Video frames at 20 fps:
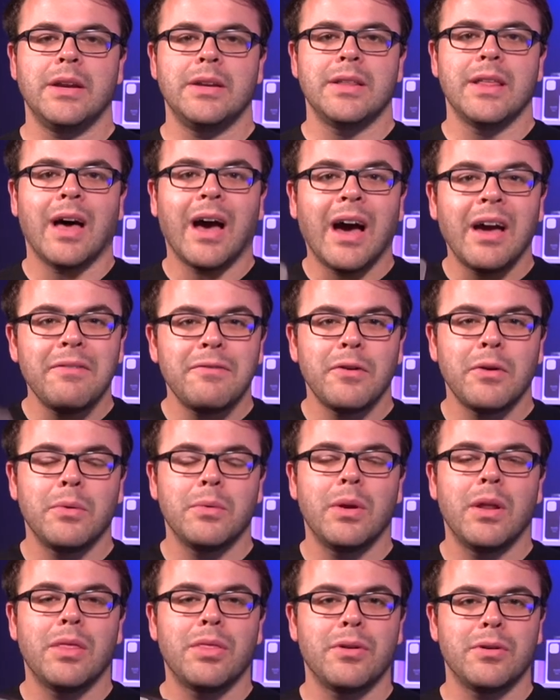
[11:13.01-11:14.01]
to the
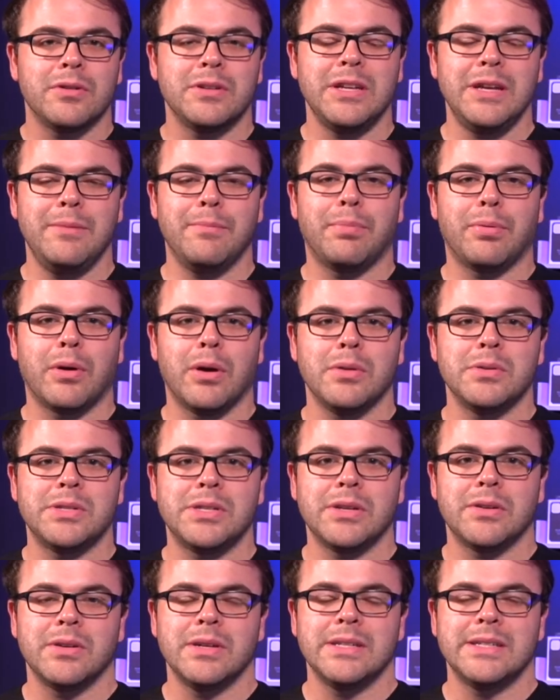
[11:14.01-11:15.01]
iPhone 13 Pro
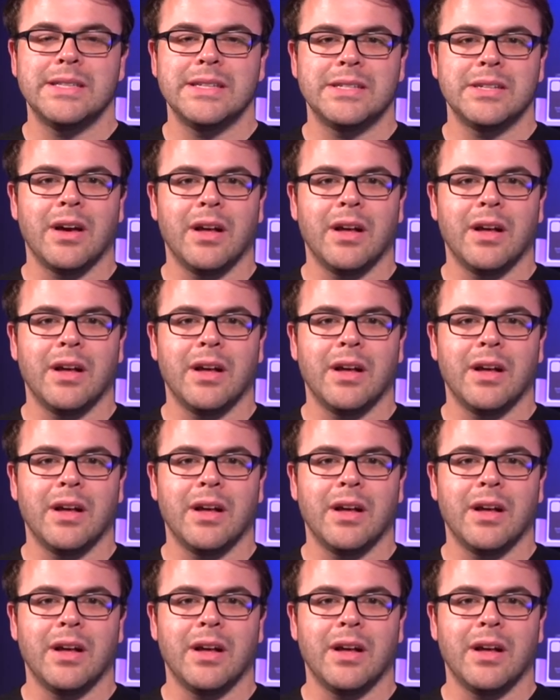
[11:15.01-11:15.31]
series this